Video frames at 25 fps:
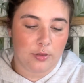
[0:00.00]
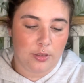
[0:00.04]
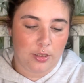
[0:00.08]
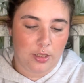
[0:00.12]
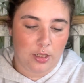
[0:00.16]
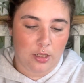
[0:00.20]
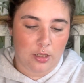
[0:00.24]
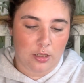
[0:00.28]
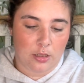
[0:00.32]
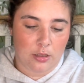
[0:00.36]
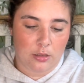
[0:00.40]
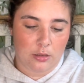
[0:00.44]

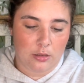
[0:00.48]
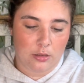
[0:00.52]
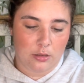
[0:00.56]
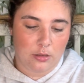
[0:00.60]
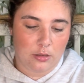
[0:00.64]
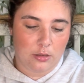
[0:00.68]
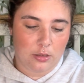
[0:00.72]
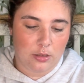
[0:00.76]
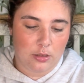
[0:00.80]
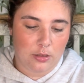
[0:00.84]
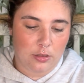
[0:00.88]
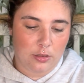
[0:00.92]
Yeah,
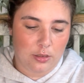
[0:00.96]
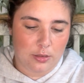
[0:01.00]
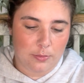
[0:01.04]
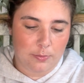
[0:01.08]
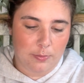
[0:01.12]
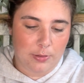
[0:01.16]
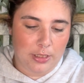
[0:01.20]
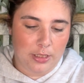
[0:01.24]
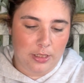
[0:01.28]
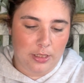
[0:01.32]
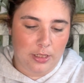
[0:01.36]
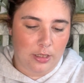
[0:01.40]
that's
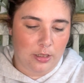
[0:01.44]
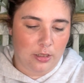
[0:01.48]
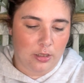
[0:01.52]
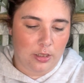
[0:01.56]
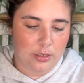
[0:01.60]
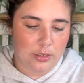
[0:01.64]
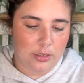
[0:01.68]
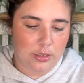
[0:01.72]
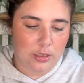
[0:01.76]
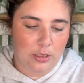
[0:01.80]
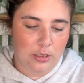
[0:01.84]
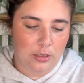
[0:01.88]
blending
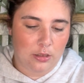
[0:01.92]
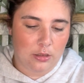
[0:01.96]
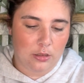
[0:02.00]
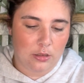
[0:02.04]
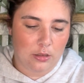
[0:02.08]
nicely.